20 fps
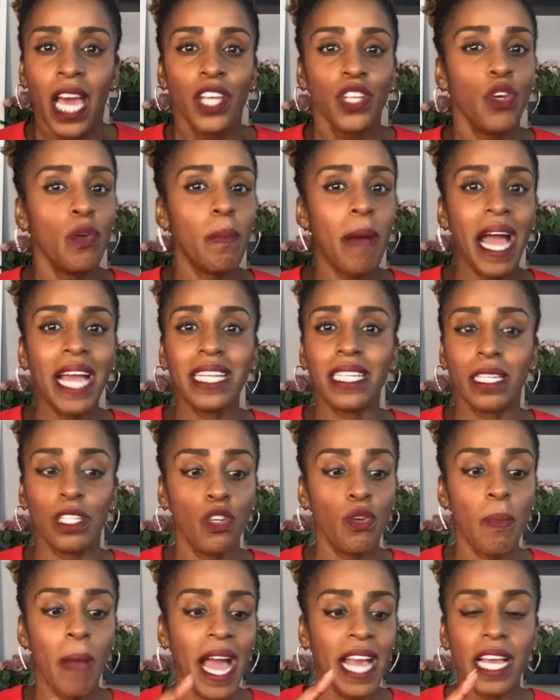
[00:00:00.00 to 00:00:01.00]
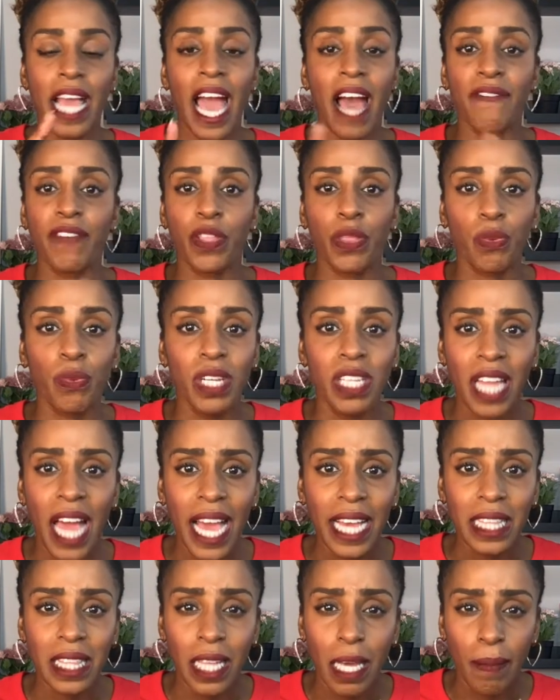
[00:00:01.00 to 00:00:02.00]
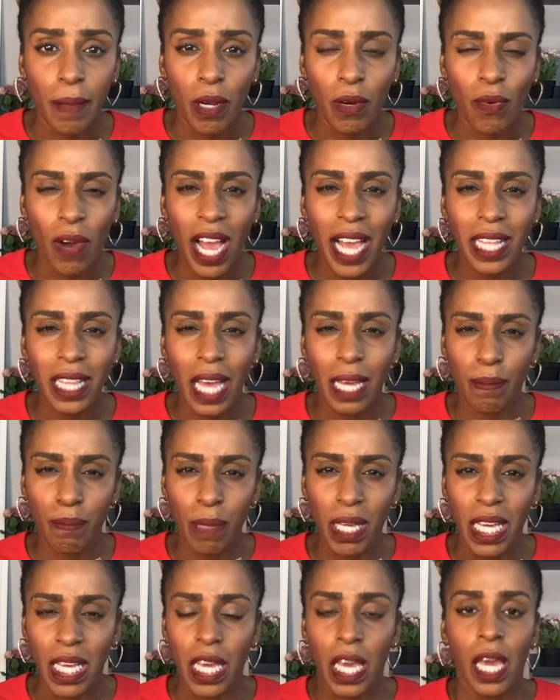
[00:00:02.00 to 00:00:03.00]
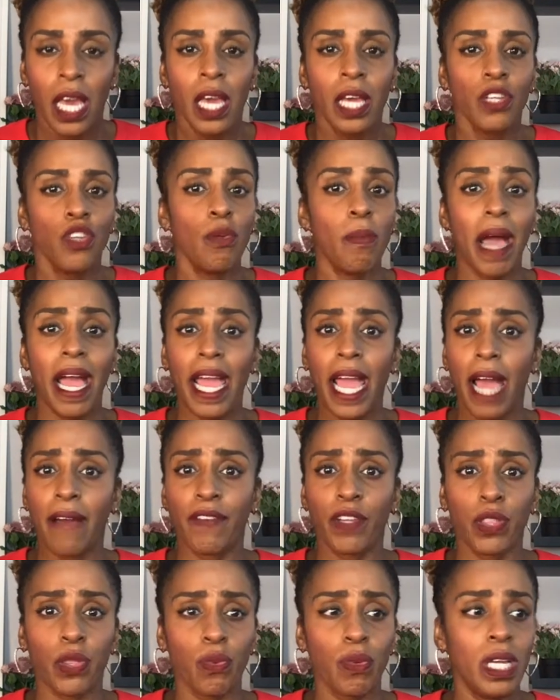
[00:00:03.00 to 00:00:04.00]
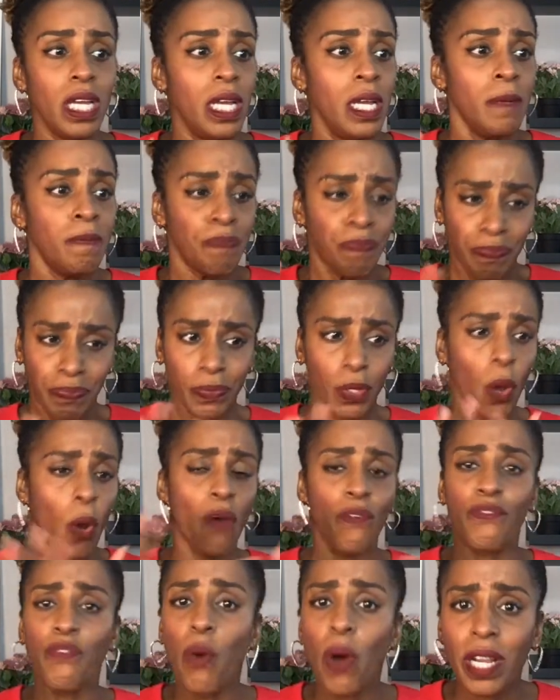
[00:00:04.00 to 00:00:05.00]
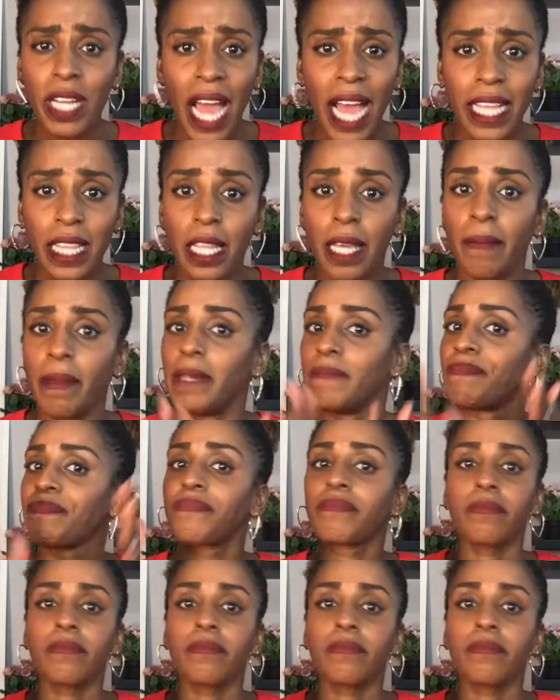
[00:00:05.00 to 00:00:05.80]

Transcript: You might have a 3-night limit, right? Like me. You might have a 3 or 4-night limit.